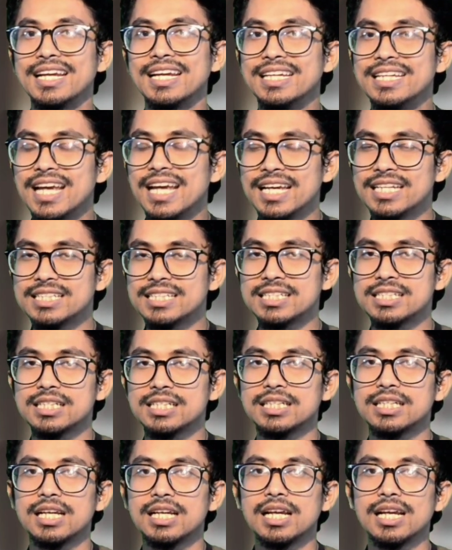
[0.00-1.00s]

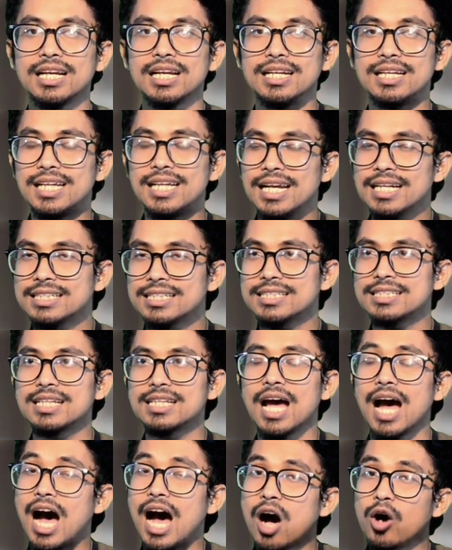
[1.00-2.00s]
gets
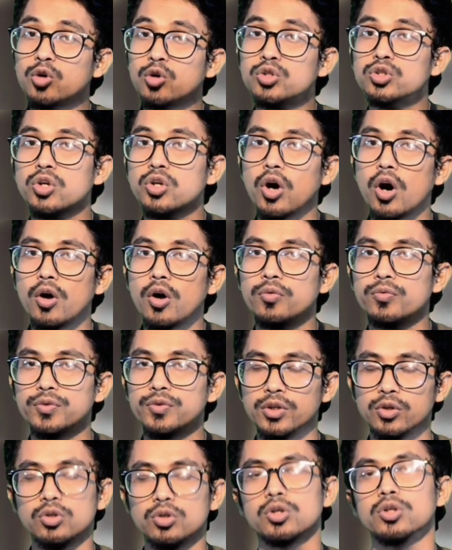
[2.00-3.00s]
out of
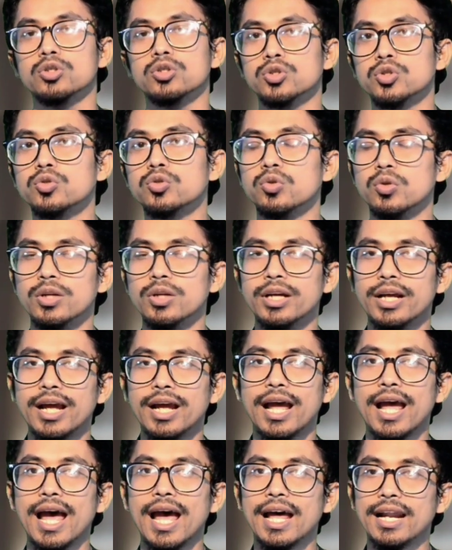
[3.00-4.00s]
your control.
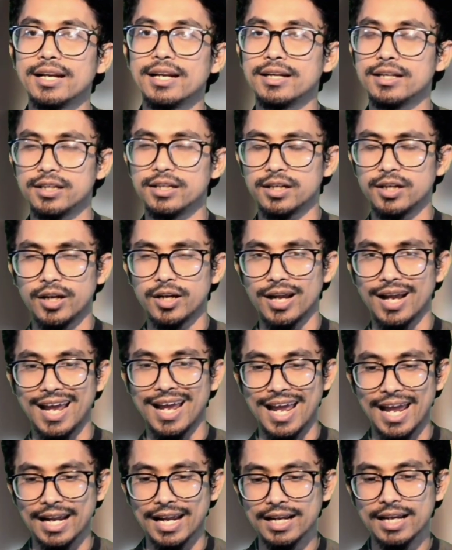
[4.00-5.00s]
And
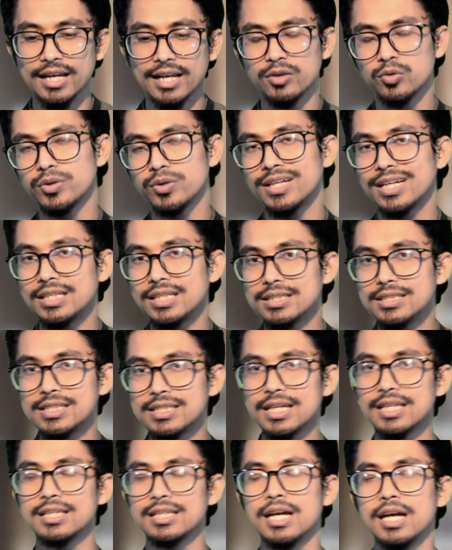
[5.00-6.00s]
again we can
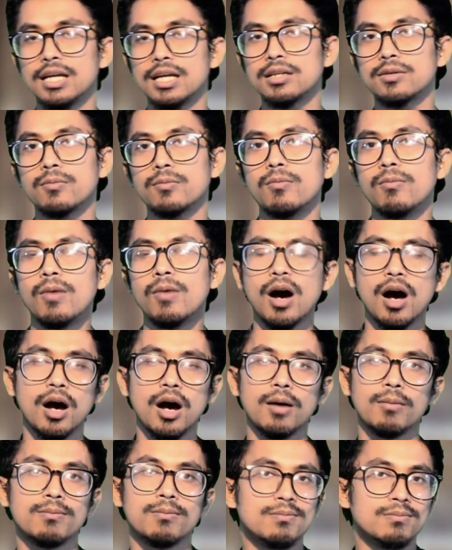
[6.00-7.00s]
say that
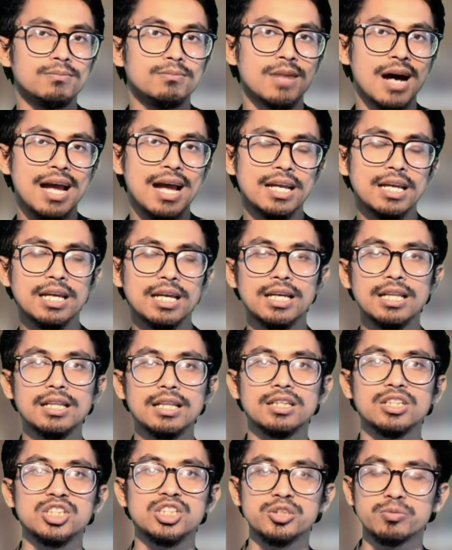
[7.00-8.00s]

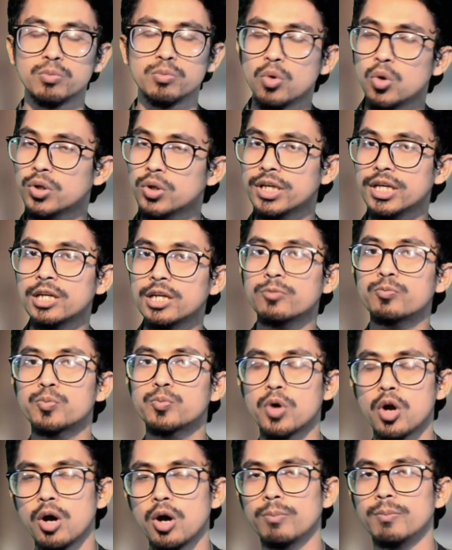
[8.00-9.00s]
Michael's smoking
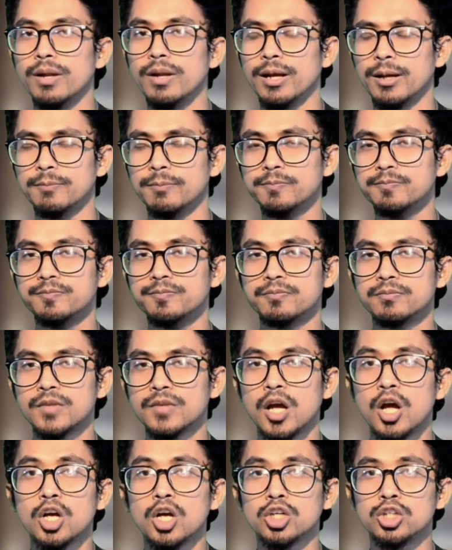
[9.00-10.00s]
problem
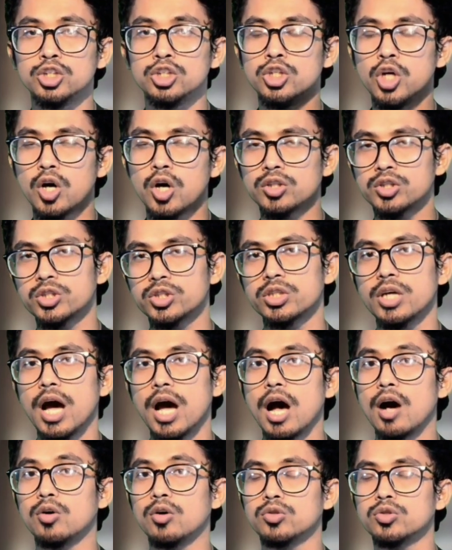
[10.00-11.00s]
got
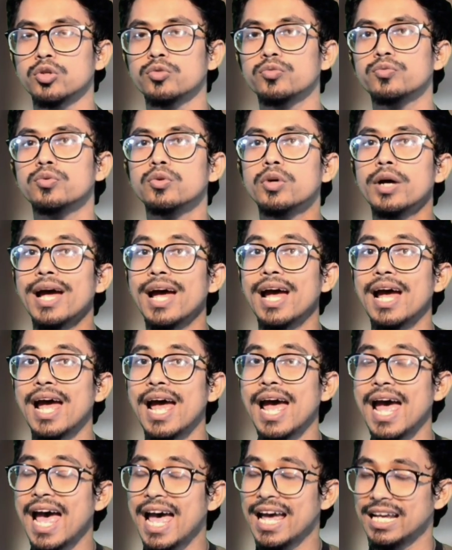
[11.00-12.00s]
out of
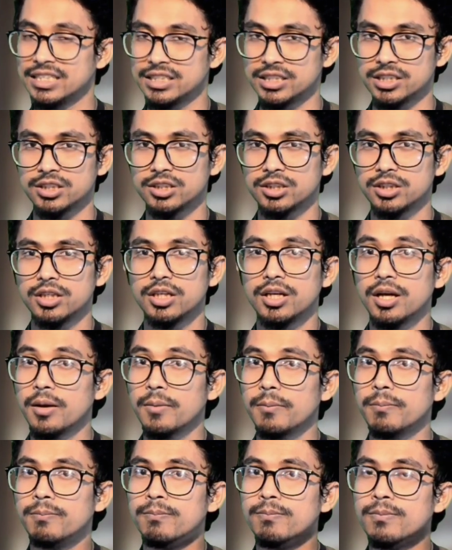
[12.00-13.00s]
hand.
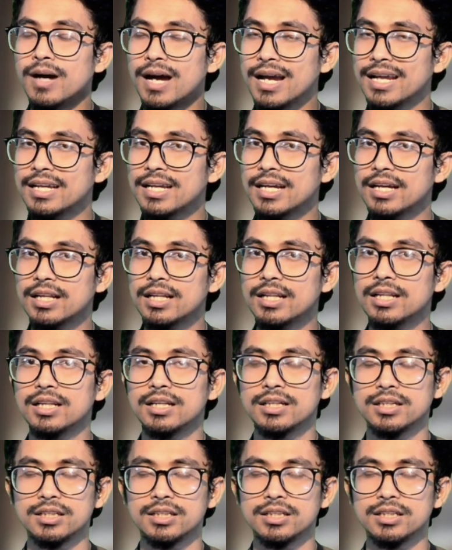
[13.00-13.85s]
Michael